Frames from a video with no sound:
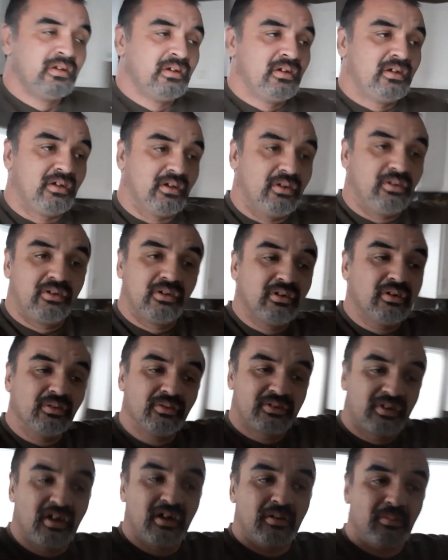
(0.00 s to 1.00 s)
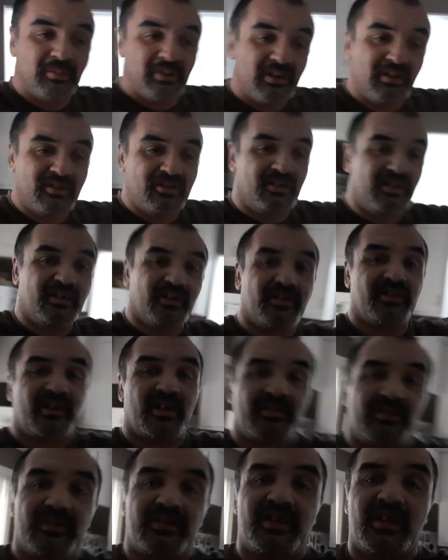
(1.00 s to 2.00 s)
you know, you don't tell me she doesn't
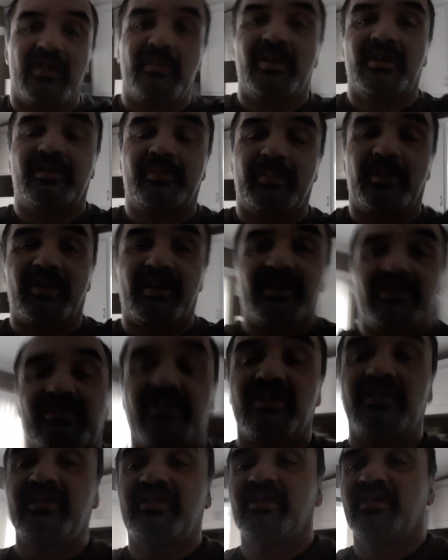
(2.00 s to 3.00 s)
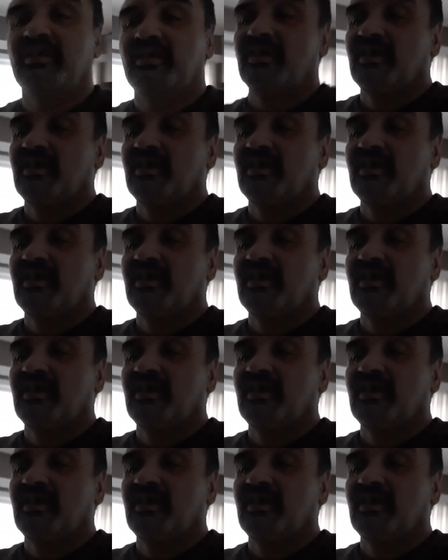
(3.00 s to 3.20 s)
have the same aspirations